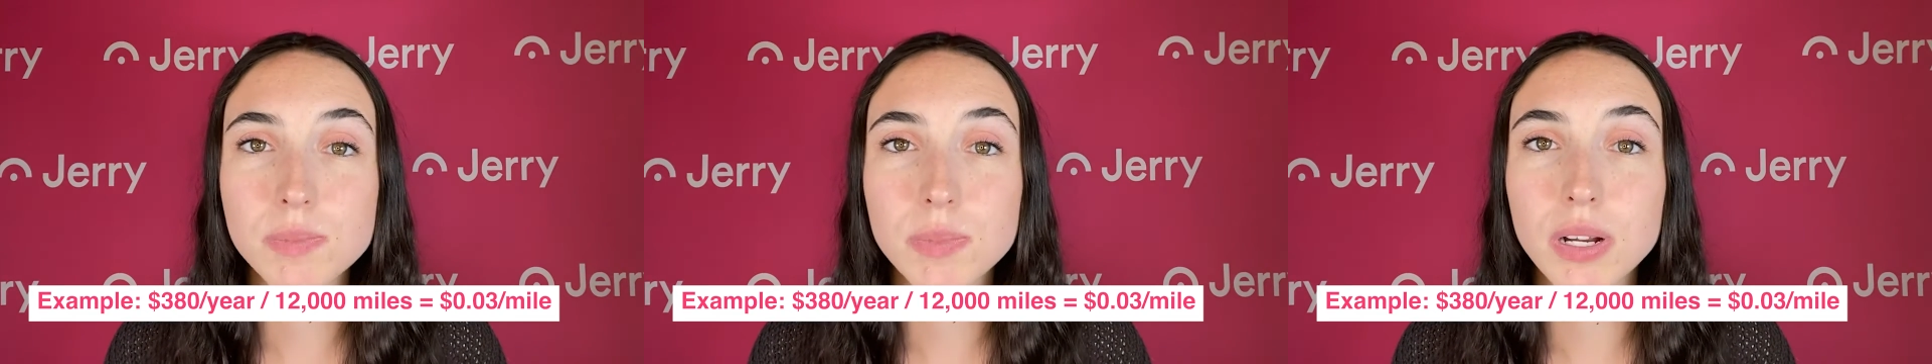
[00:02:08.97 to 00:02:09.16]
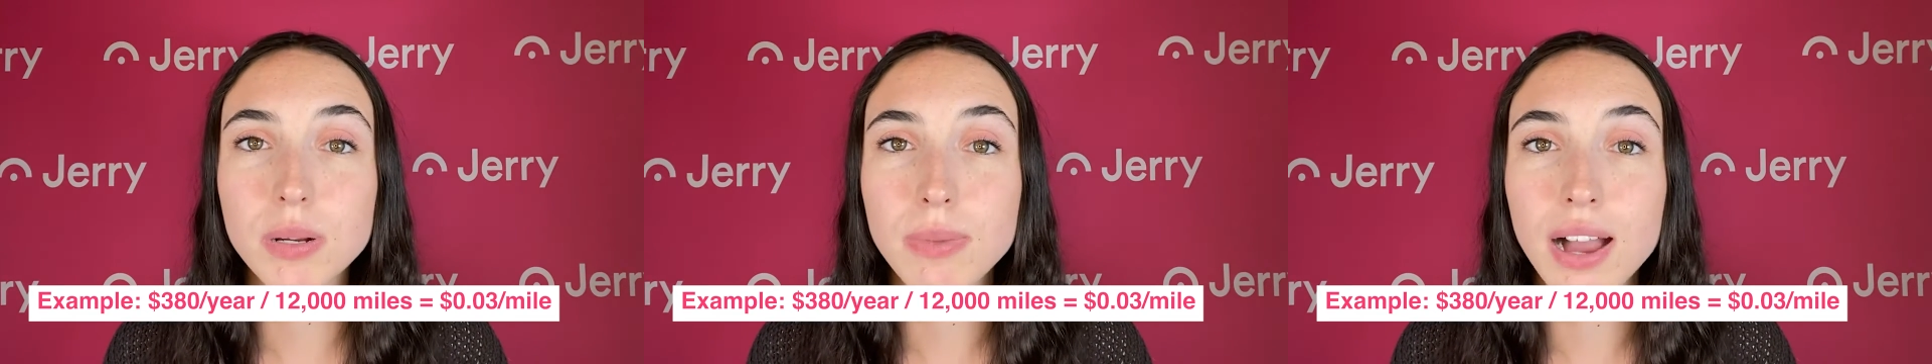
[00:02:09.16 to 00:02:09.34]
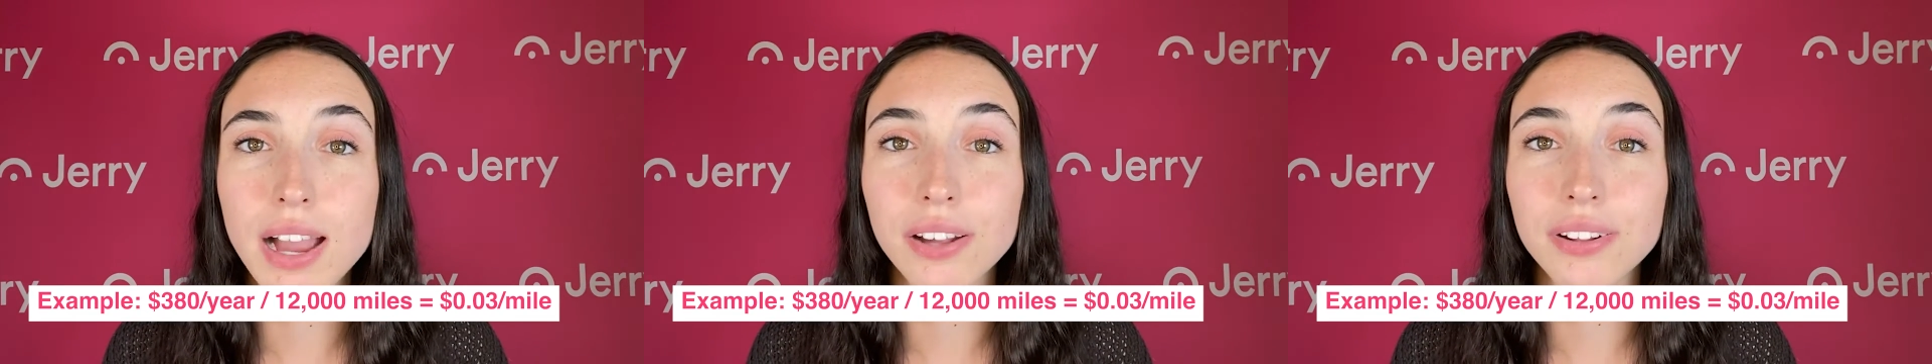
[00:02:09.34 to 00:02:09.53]
per
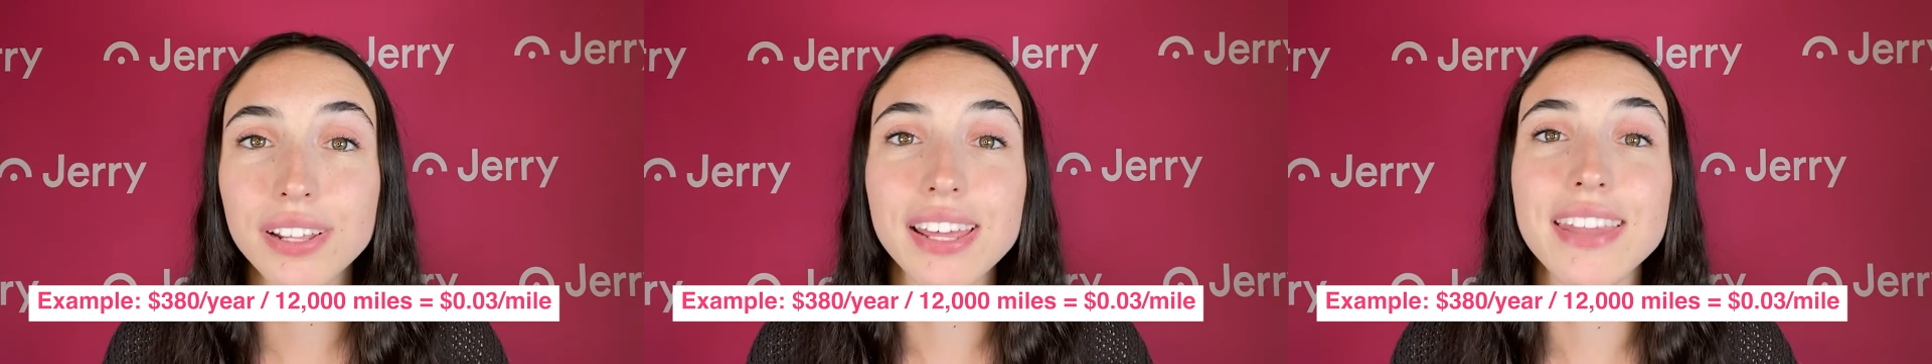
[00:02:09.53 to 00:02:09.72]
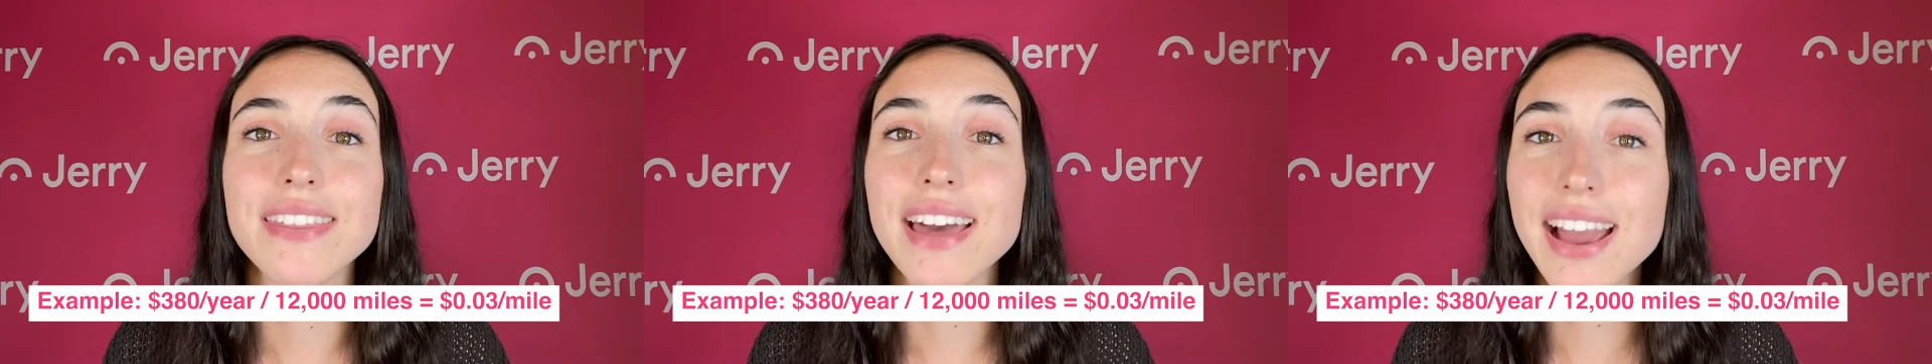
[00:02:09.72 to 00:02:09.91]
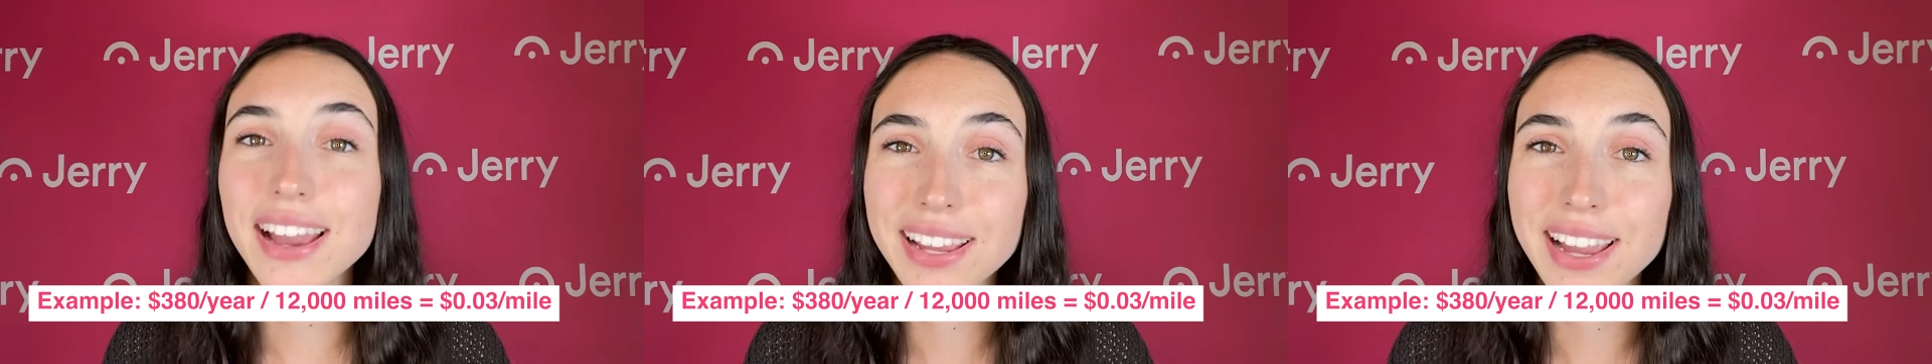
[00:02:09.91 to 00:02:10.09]
mile in
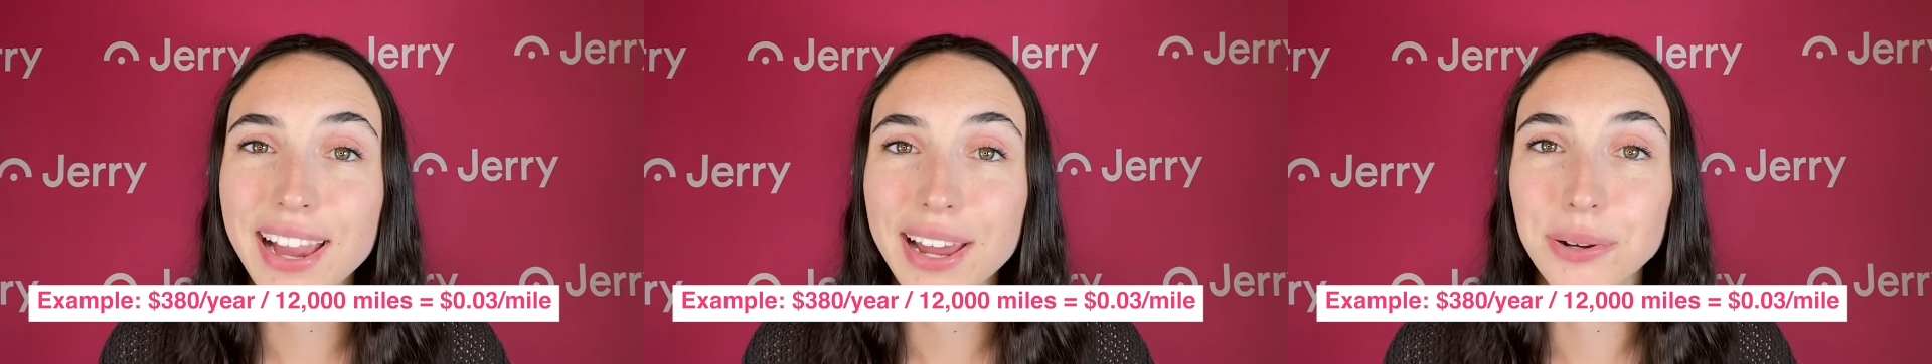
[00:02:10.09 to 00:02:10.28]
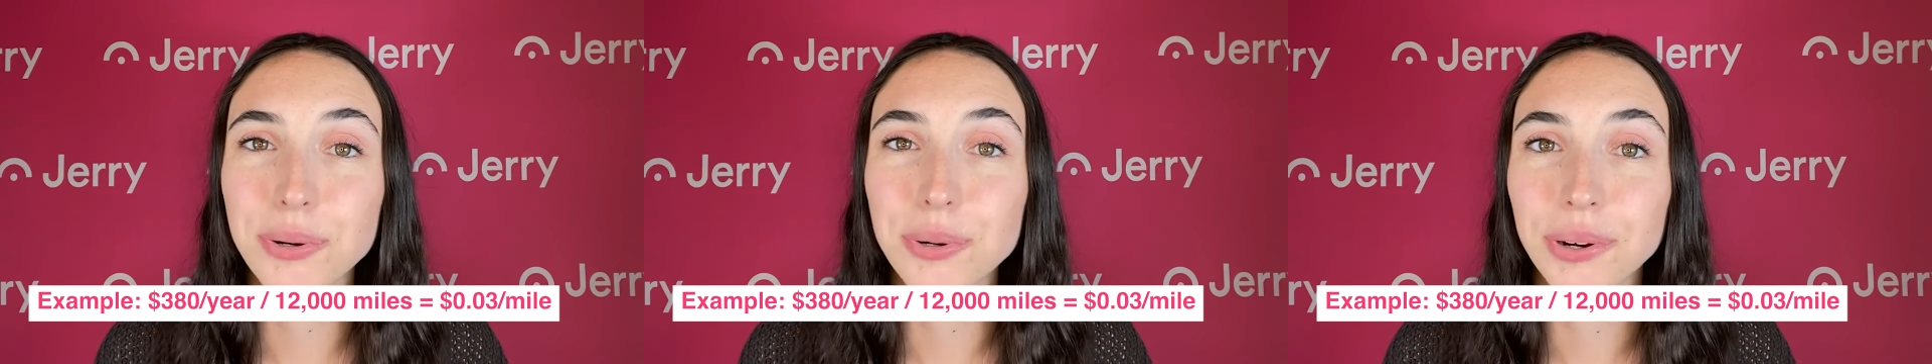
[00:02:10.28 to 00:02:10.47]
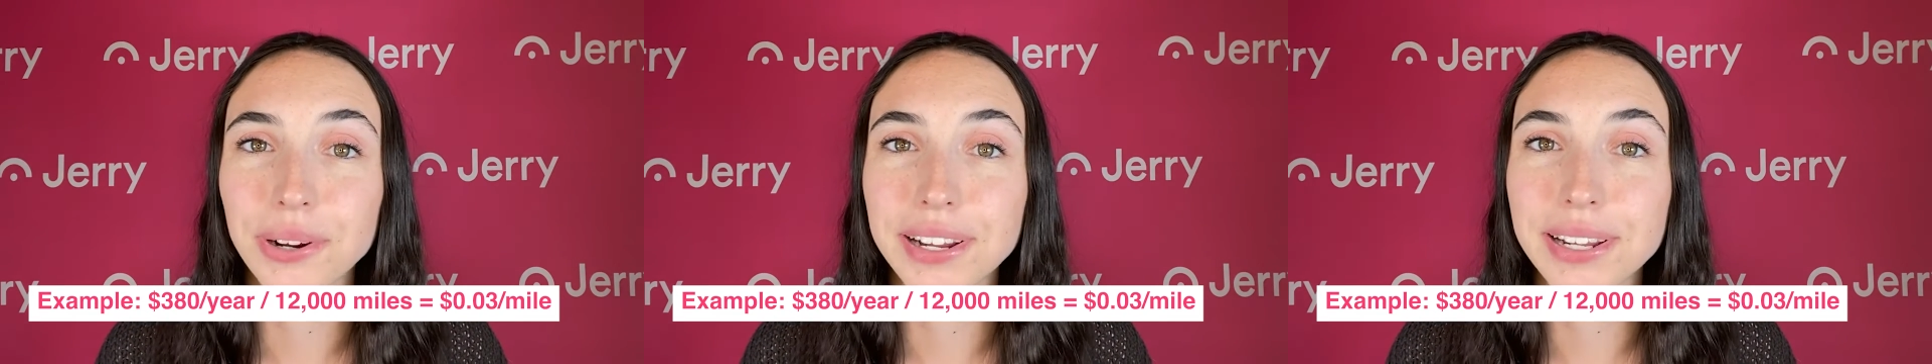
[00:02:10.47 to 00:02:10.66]
that
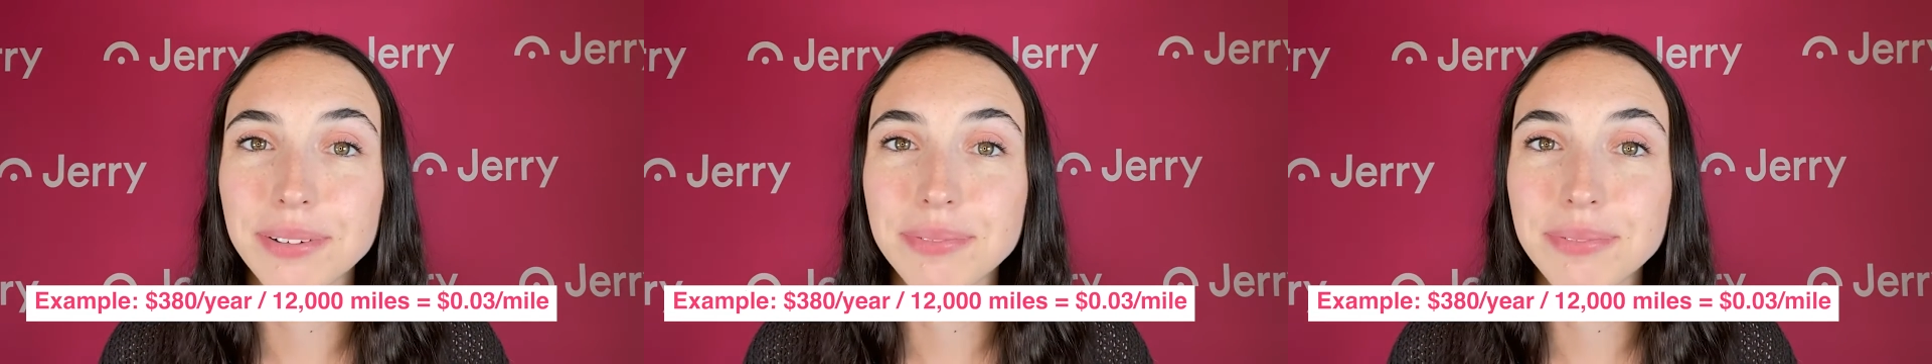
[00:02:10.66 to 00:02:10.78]
category.